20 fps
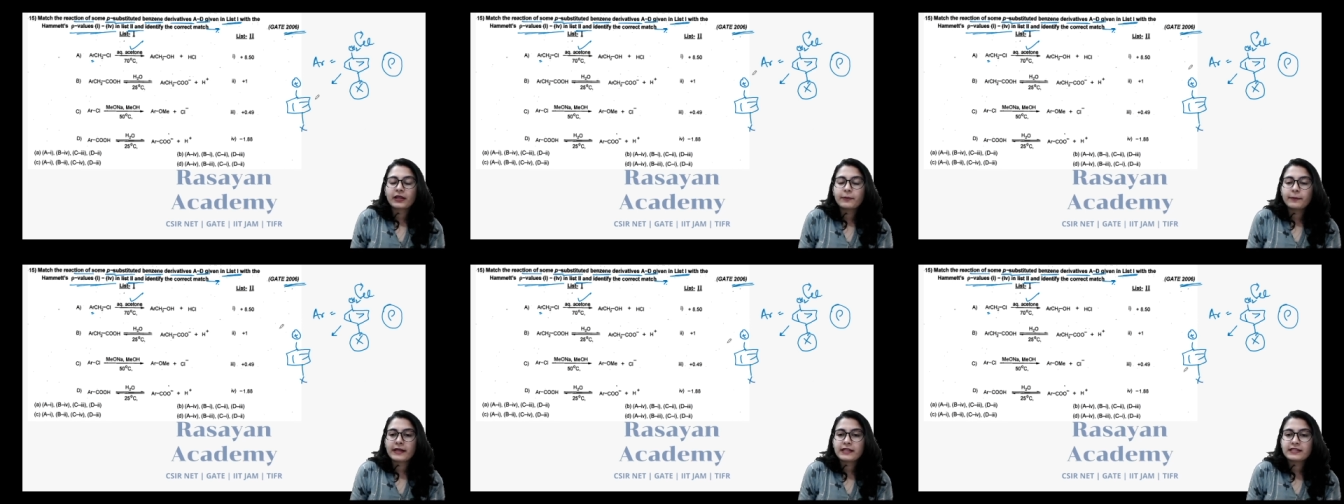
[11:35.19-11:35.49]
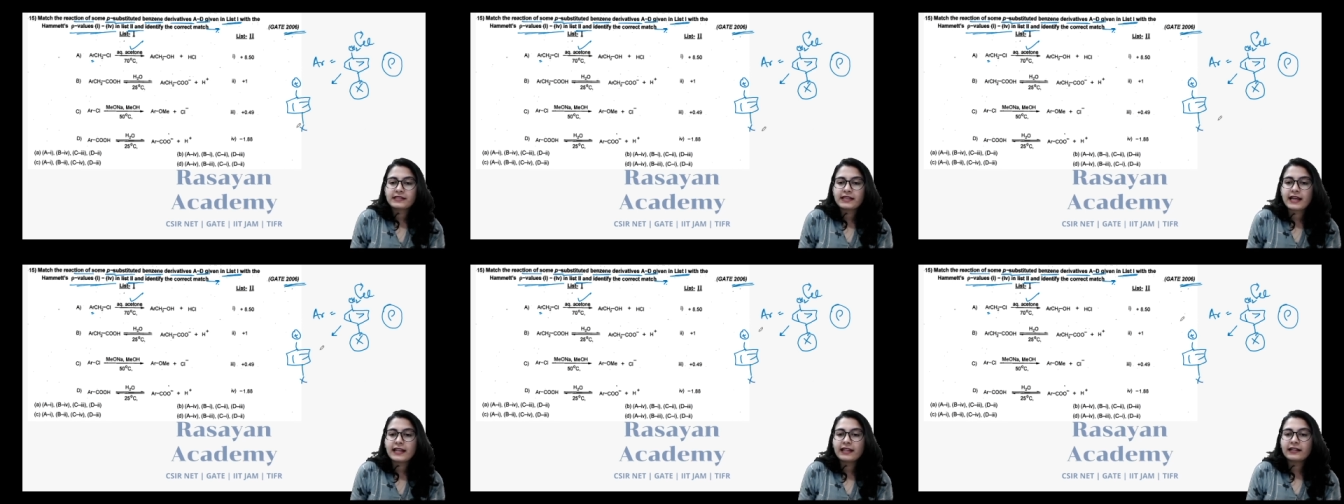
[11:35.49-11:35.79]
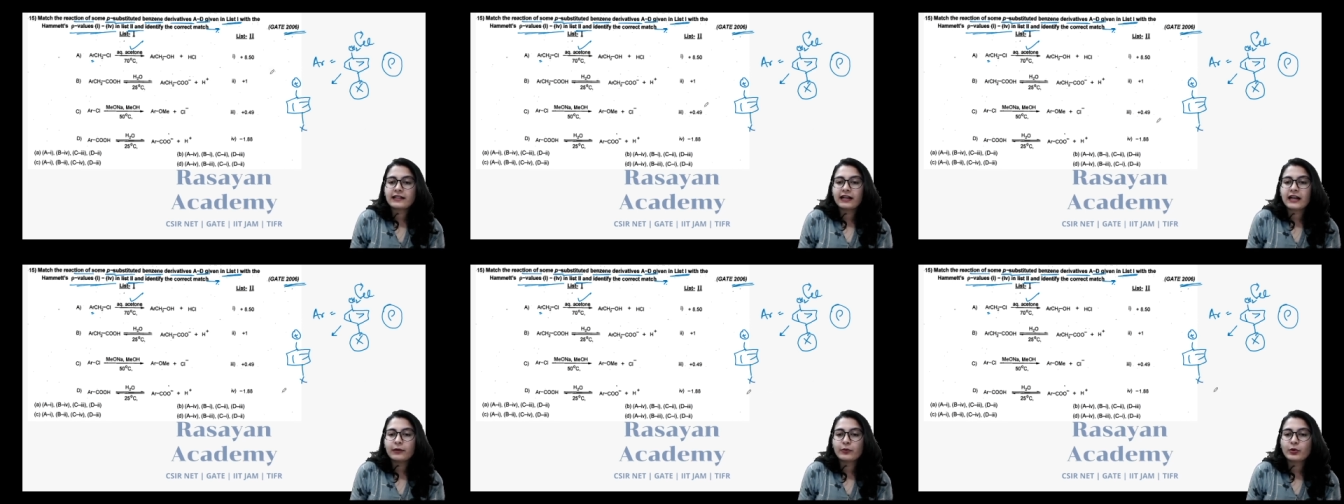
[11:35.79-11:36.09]

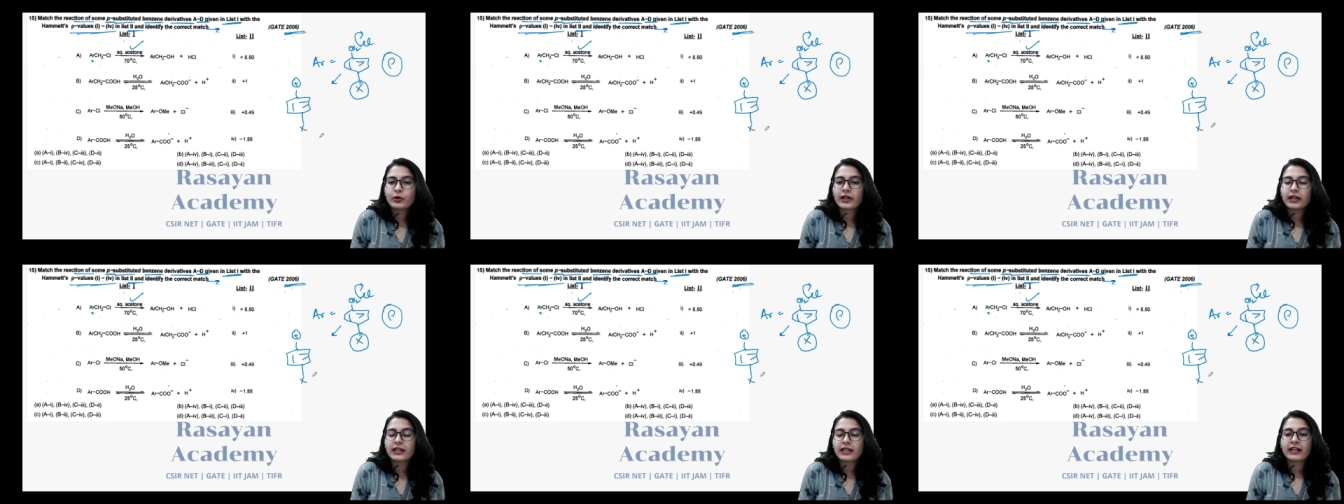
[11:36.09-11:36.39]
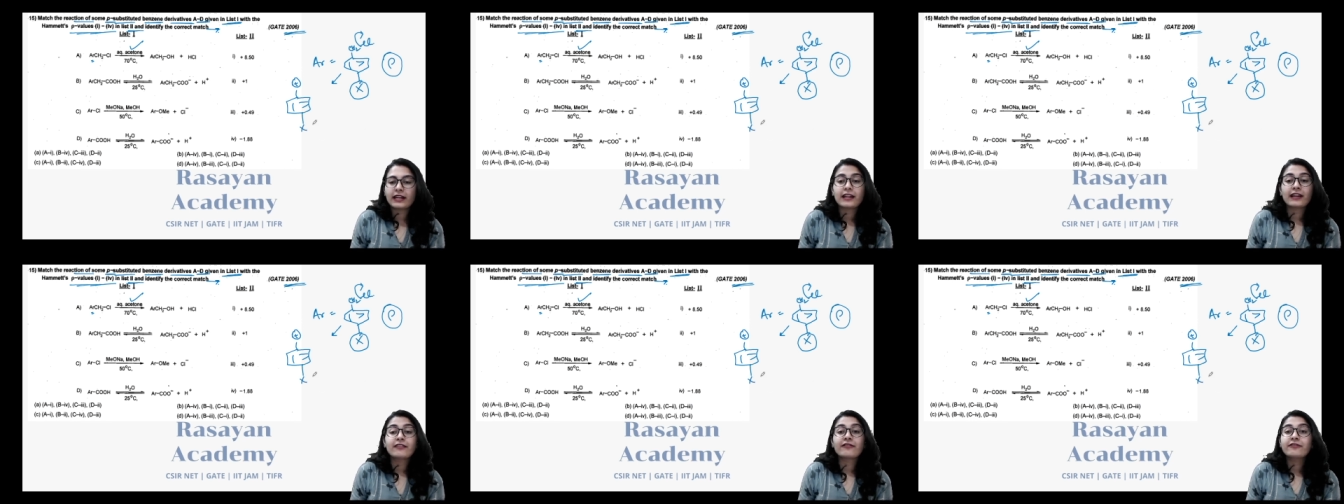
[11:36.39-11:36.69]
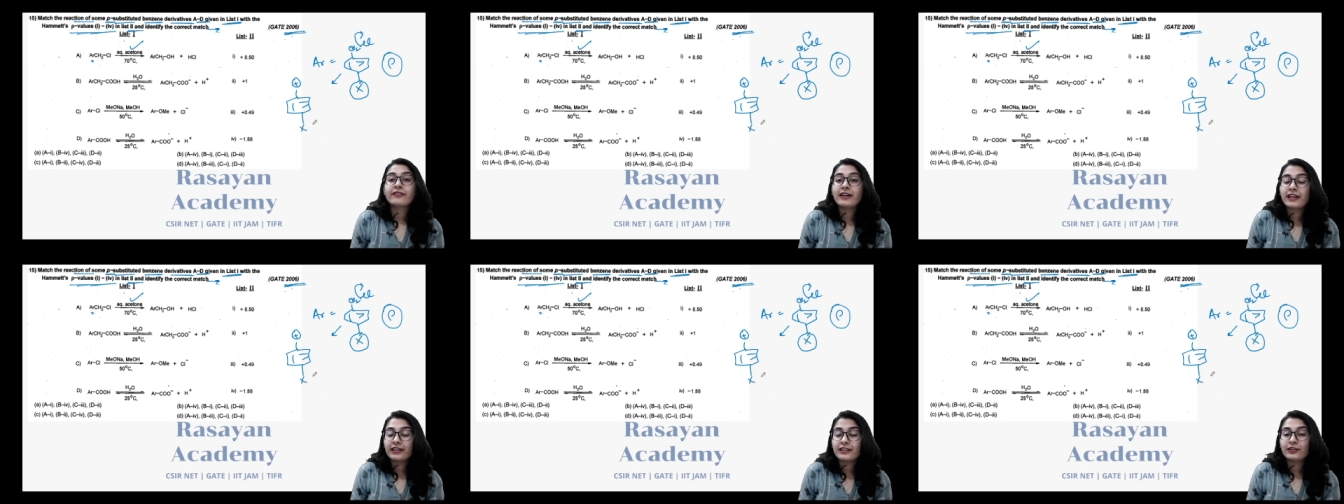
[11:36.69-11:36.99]
Benzyl carbocation,
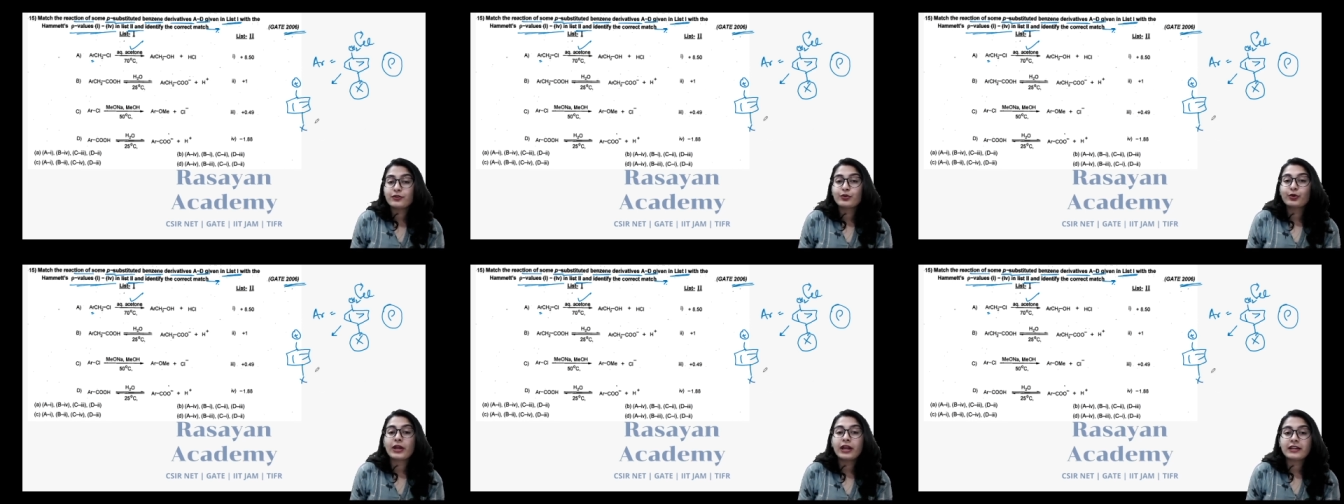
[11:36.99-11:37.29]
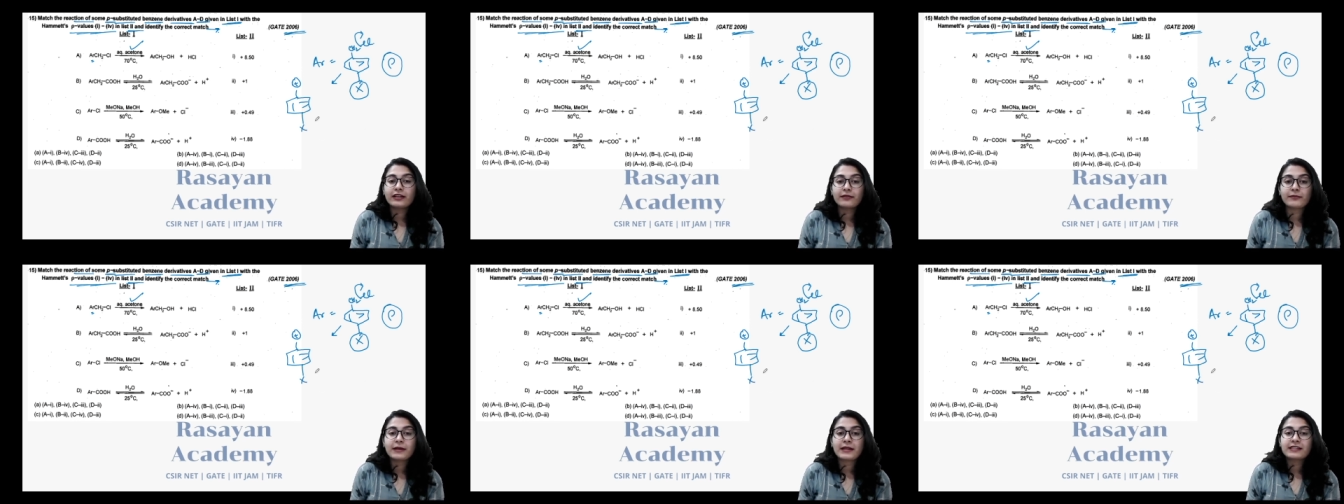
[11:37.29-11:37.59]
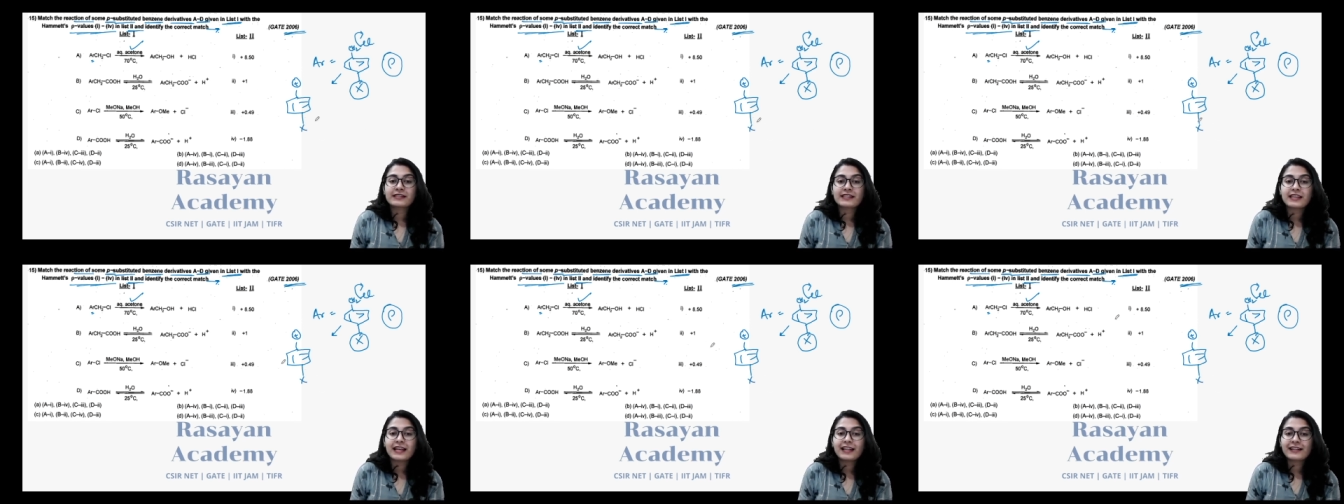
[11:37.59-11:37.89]
and then you get the
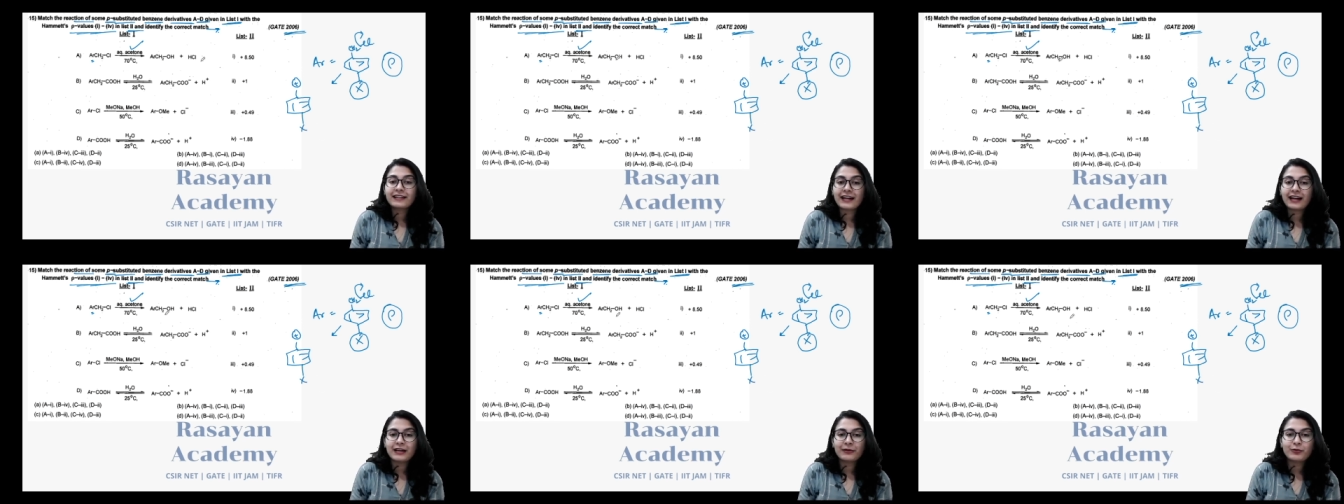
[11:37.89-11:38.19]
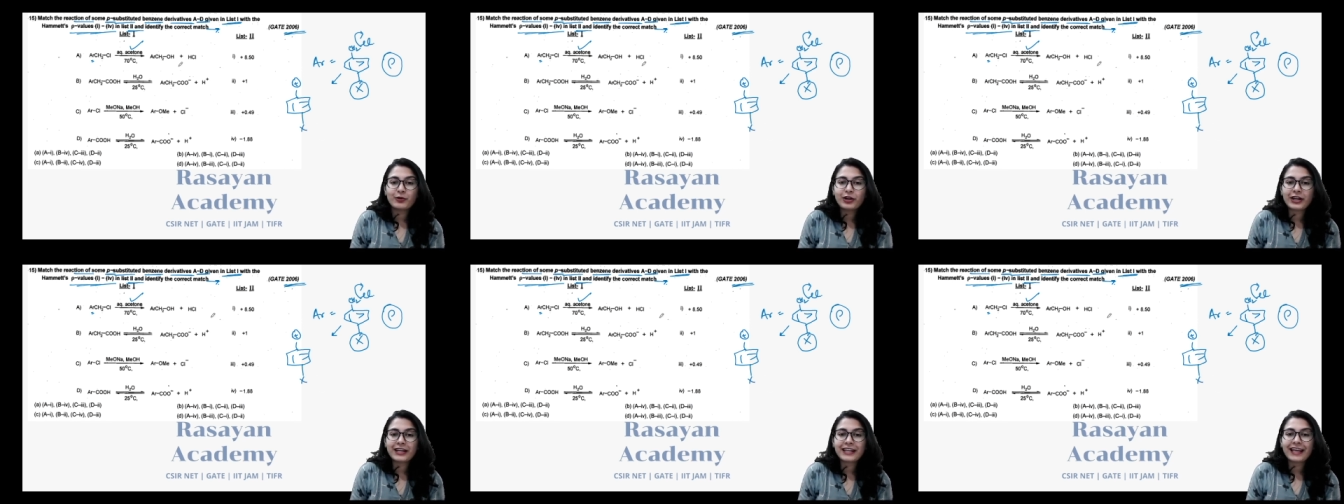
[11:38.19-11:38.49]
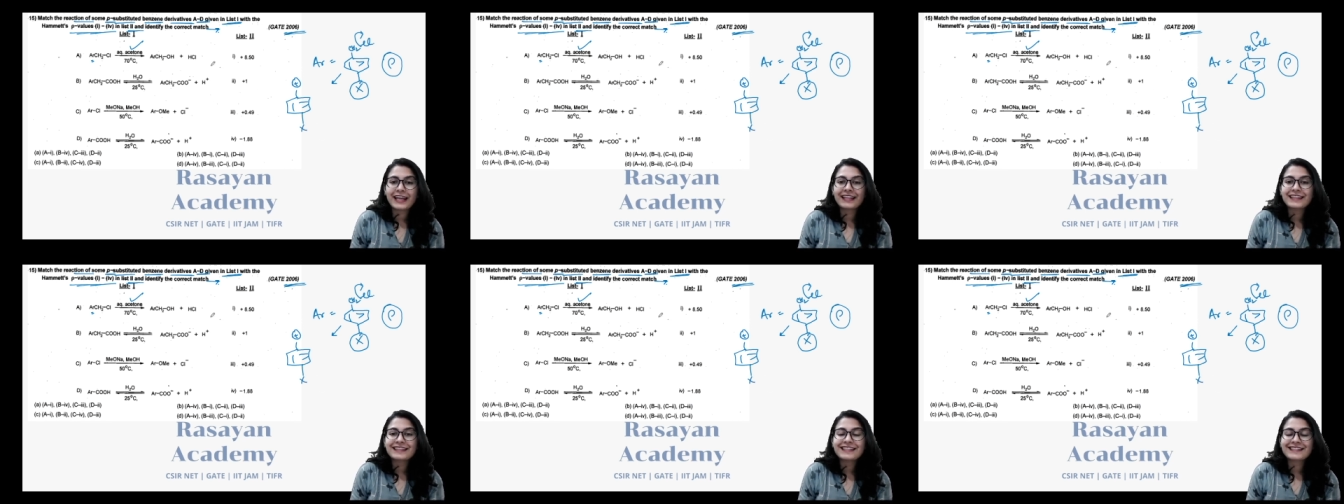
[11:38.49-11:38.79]
benzyl
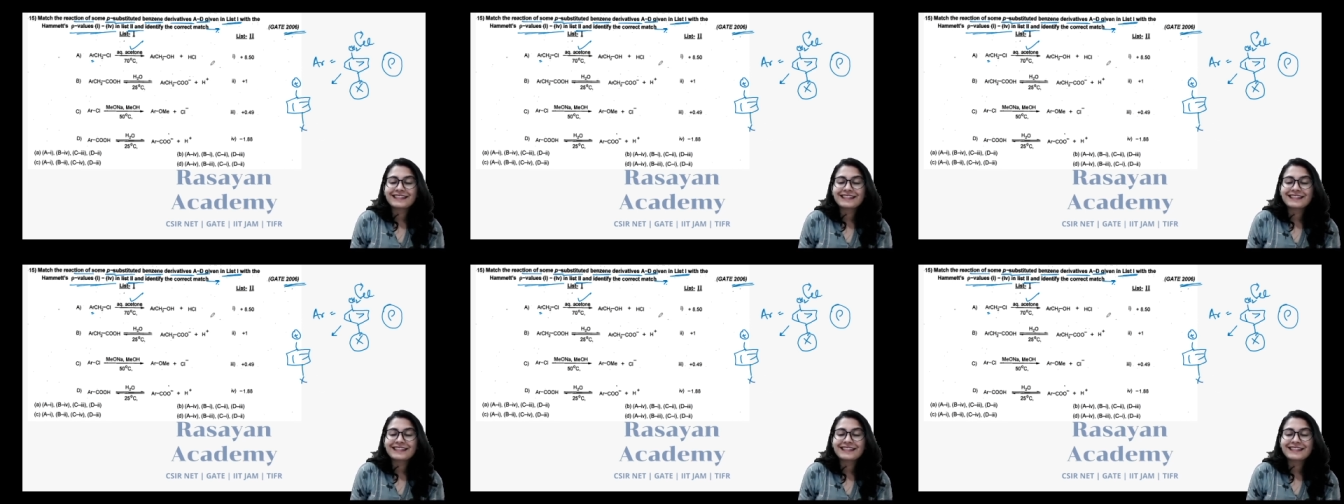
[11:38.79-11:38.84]
carbocation.